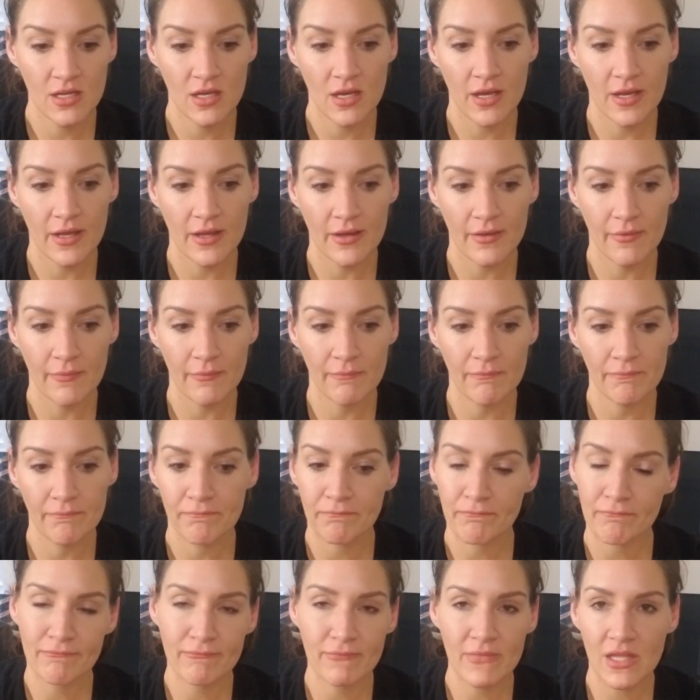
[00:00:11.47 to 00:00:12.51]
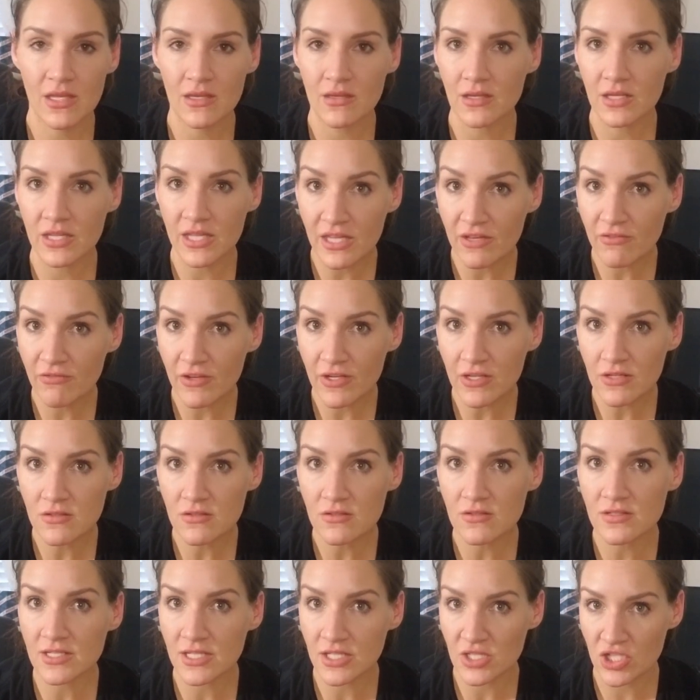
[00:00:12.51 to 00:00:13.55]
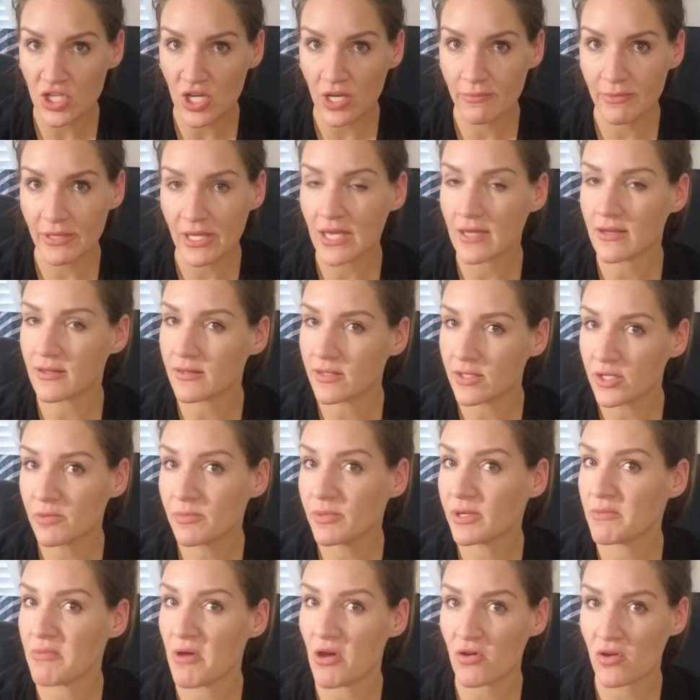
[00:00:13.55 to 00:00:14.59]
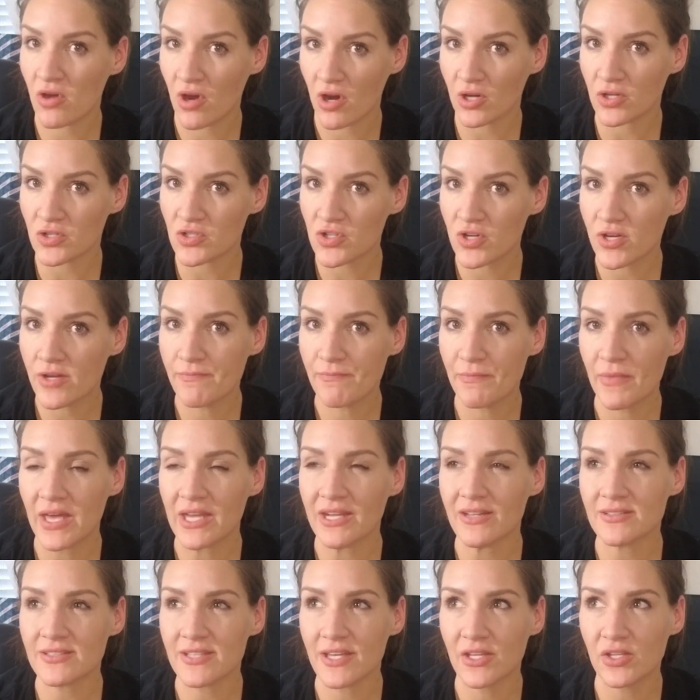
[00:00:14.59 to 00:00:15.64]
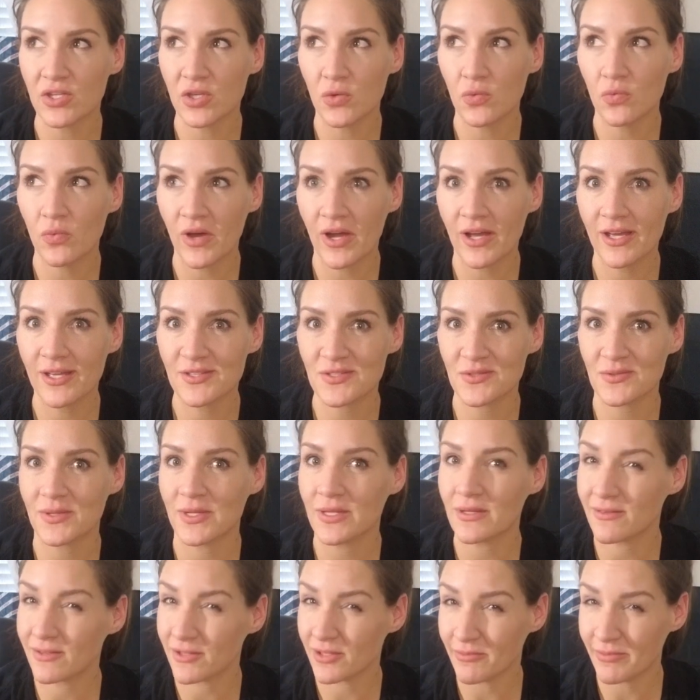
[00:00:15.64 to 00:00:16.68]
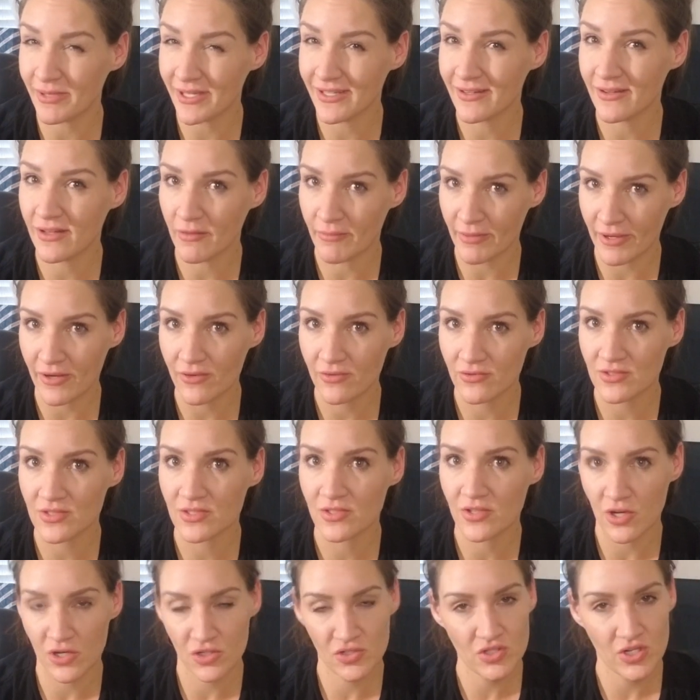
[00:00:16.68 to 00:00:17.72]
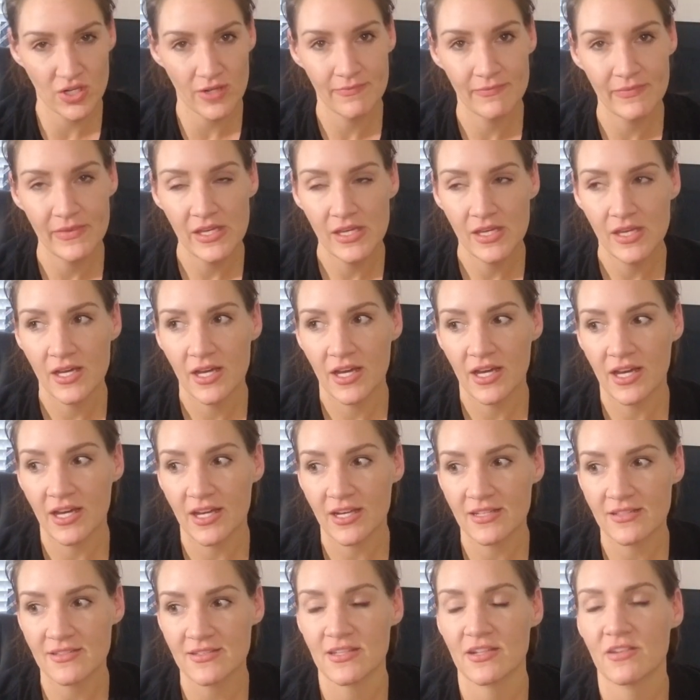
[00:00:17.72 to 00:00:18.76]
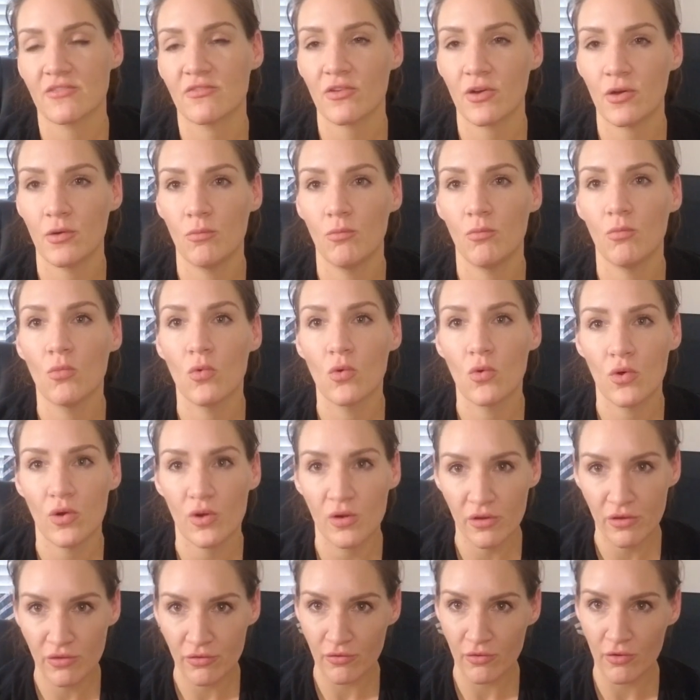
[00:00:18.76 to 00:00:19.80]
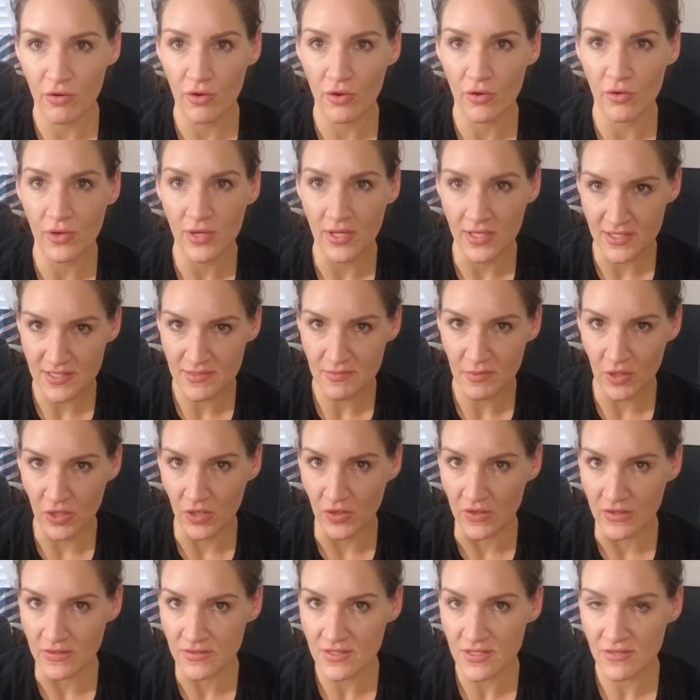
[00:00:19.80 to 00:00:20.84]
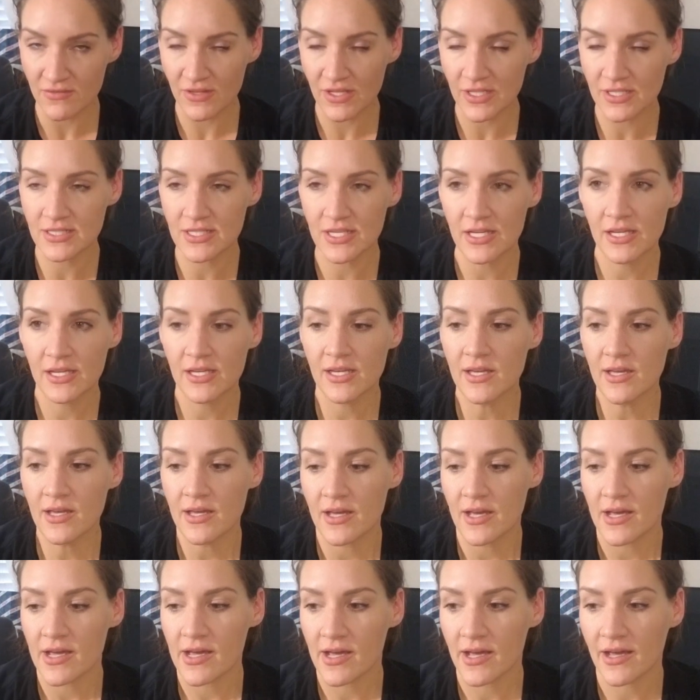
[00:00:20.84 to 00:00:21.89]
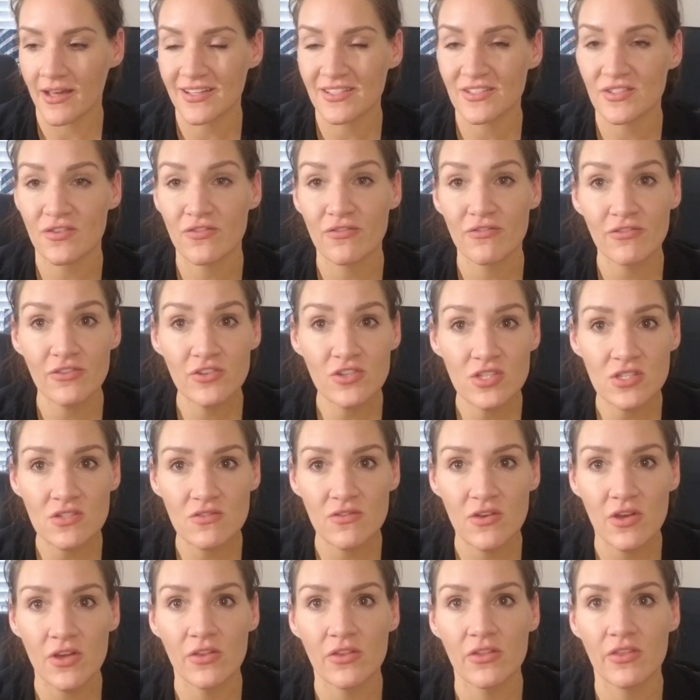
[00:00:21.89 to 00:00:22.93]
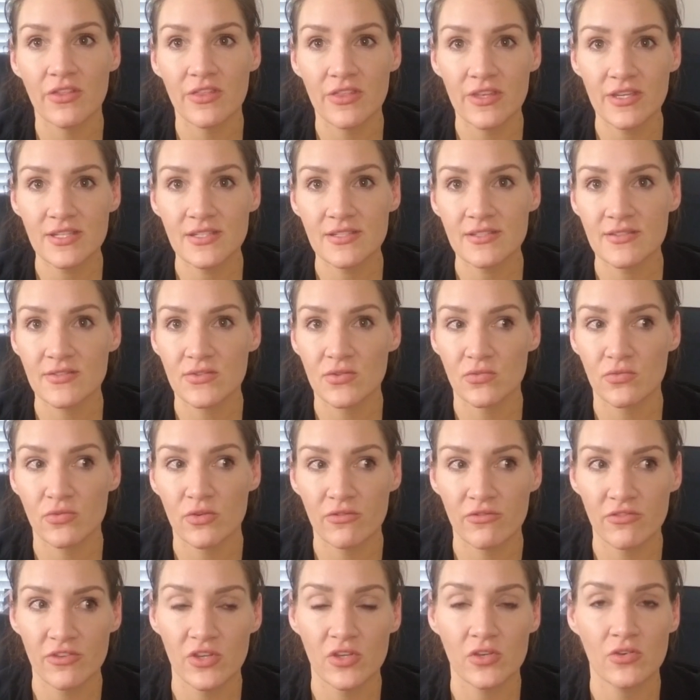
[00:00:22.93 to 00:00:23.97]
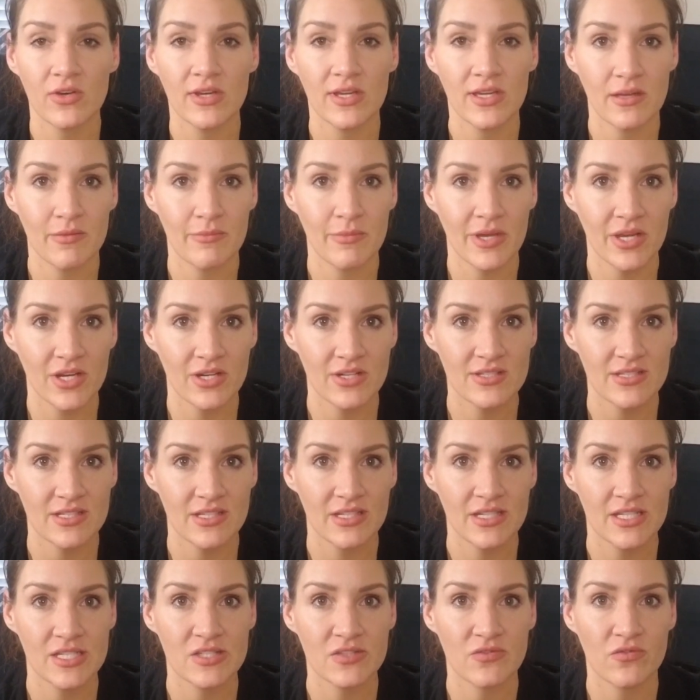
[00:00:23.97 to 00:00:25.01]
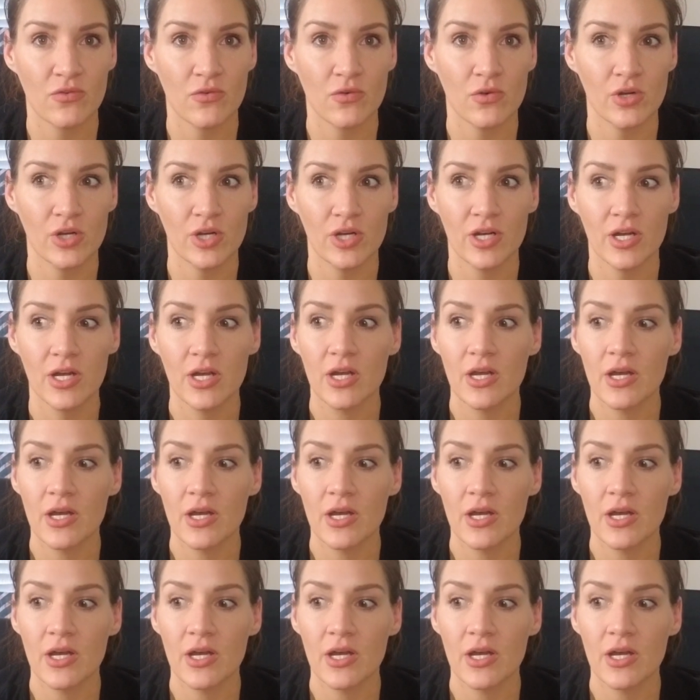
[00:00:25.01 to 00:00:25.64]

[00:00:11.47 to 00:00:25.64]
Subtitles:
ClickFunnels, Kajabi, and a little bit about Kartra, and I'll tell you why it's only a little bit about Kartra instead of a more thorough experience of it. So first of all, this review and comparison is for